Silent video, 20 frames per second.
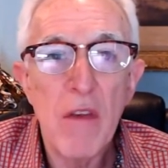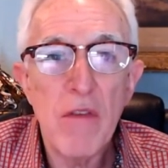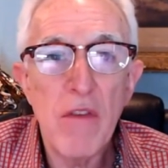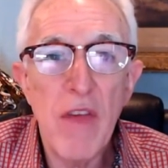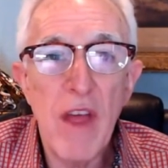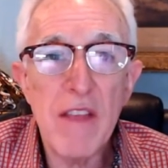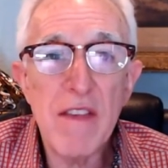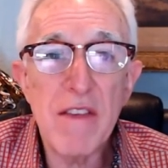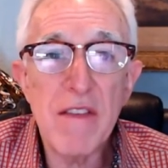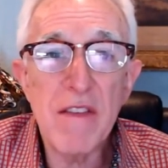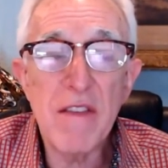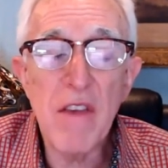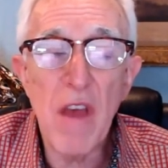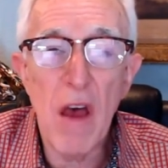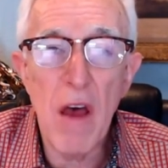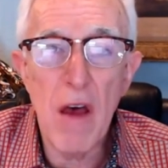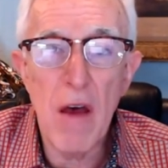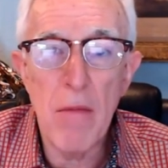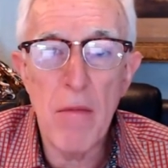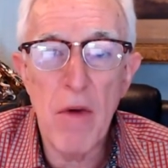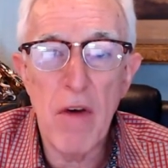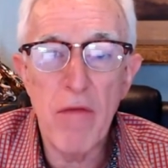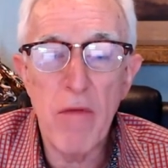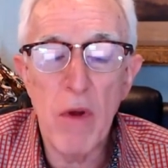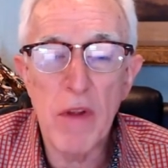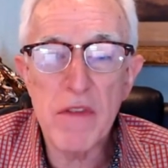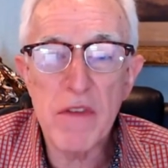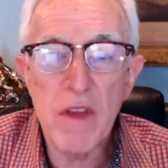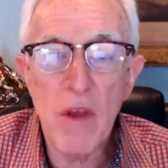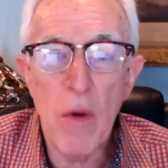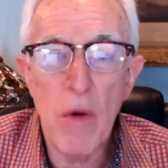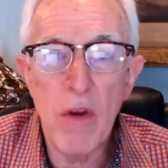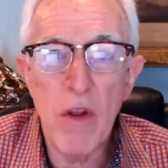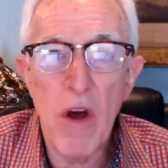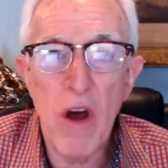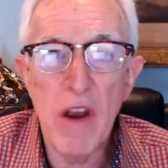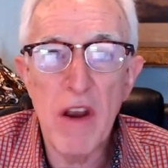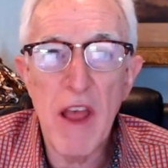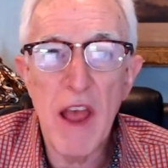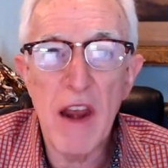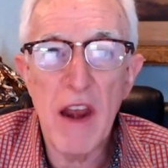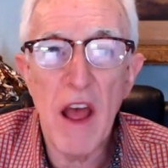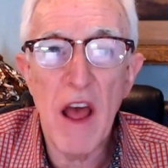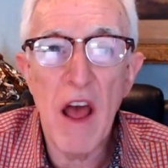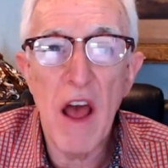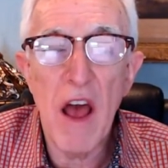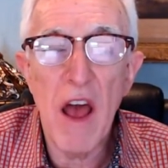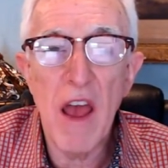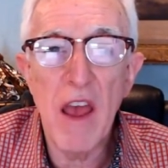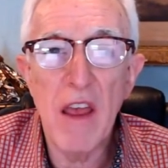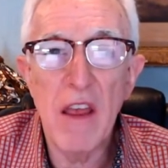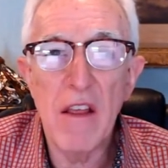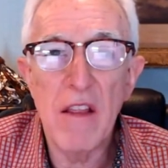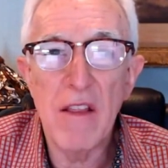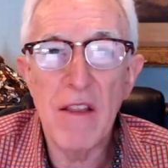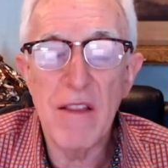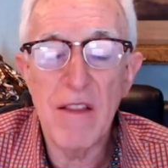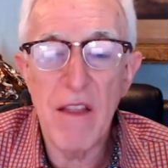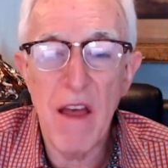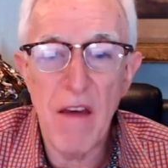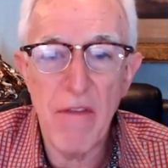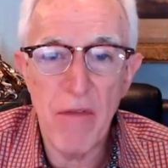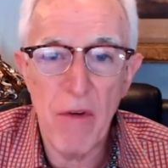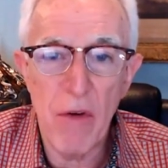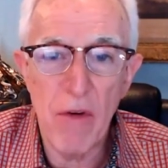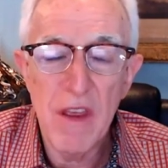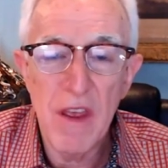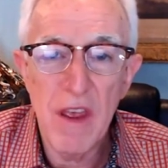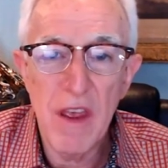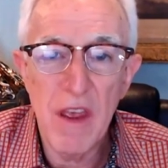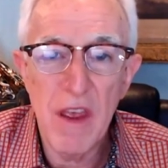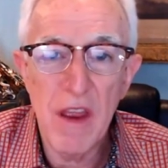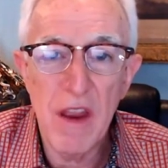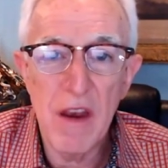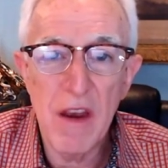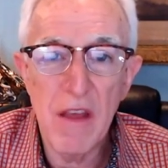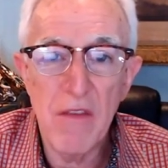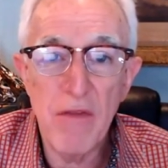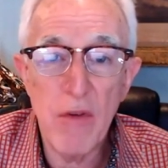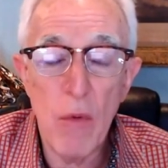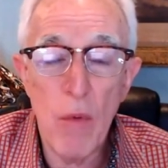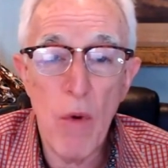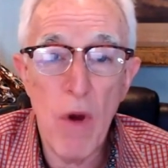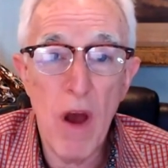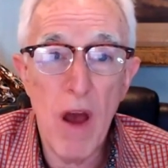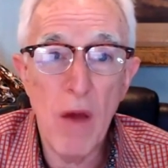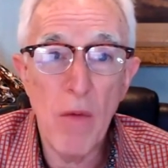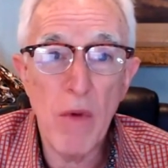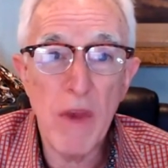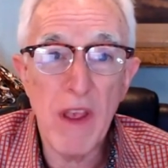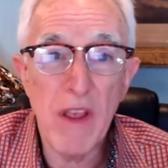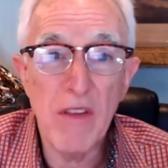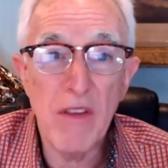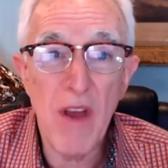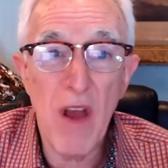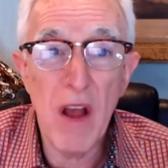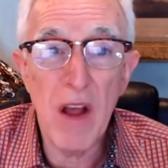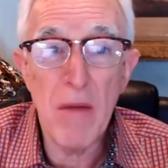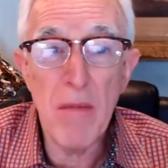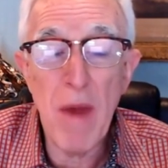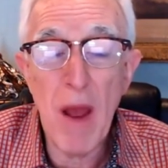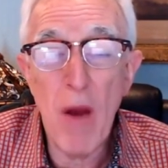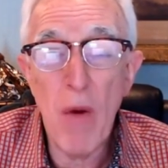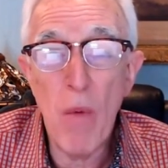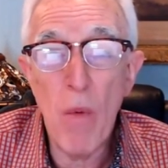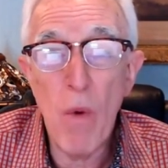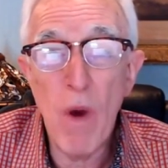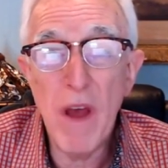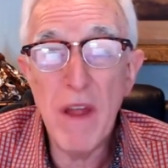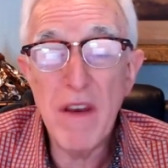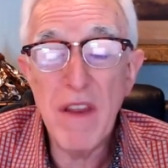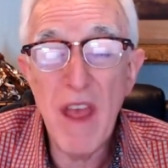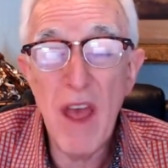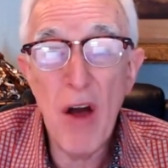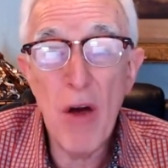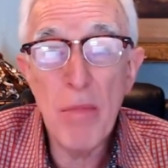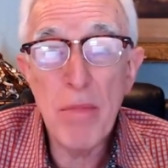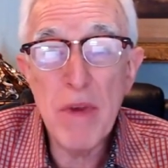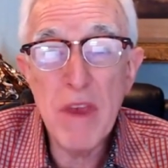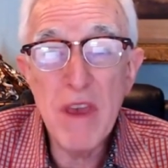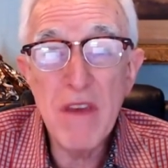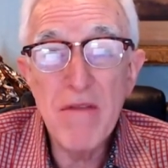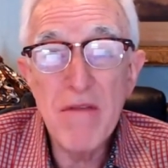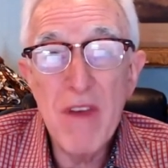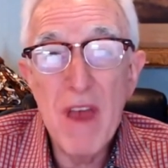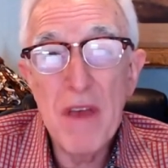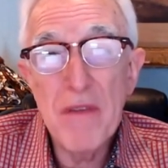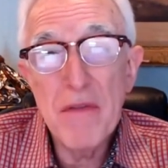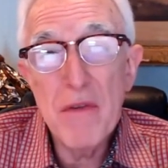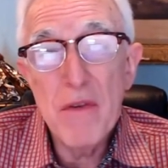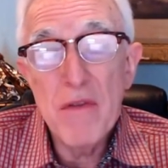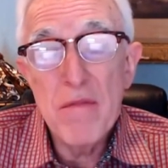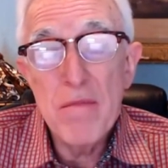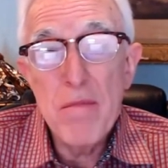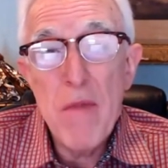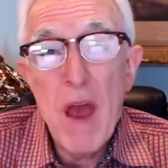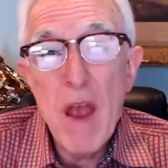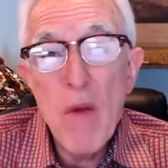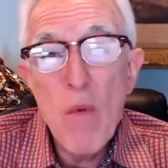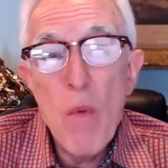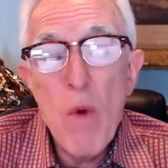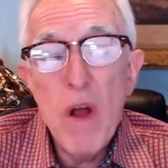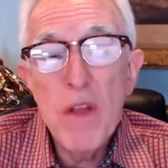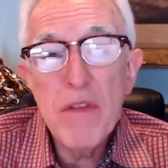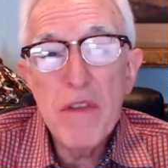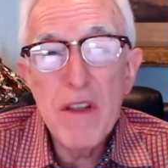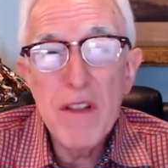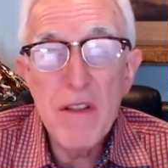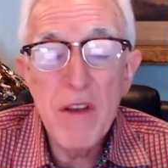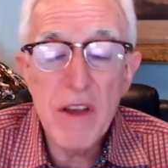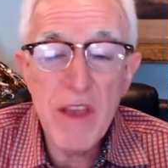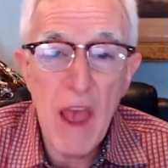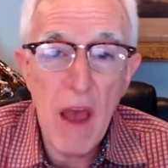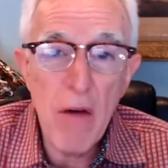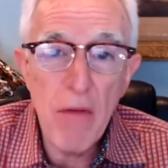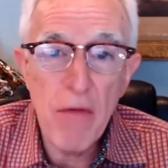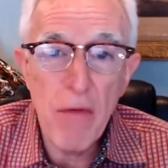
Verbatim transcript: So that's some of what's going on at a high level. And if you want, now we can talk about what LP investors might want to look out